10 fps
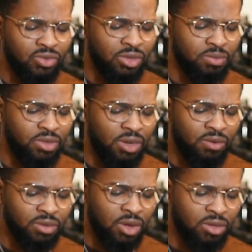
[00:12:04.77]

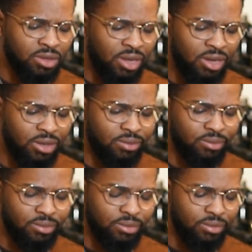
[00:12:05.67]
themselves cost like,
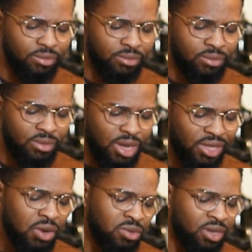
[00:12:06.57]
I
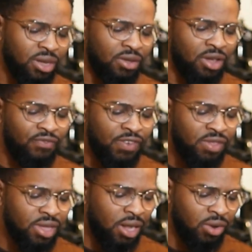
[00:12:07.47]
think it was a
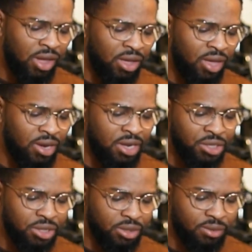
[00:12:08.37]
$50
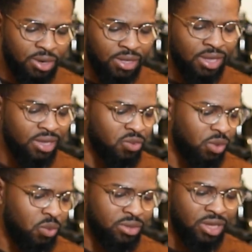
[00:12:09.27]
edition. I think that's what
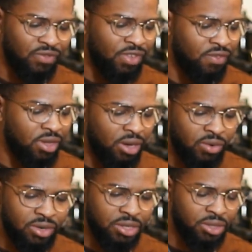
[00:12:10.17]
it was, like a $50
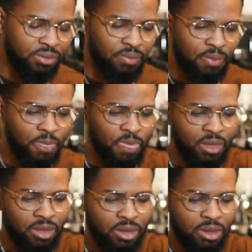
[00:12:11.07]
edition.
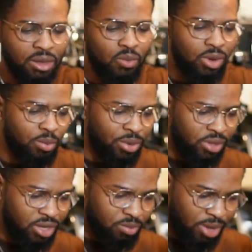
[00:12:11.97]
We're gonna put
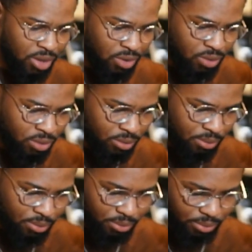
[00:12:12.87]
these back on.
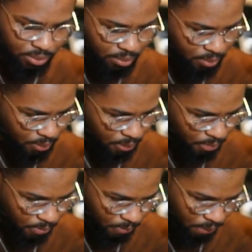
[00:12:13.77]

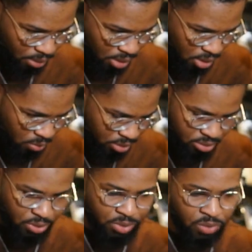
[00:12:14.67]
Always,
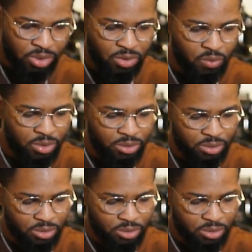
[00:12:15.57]
there we go, L1.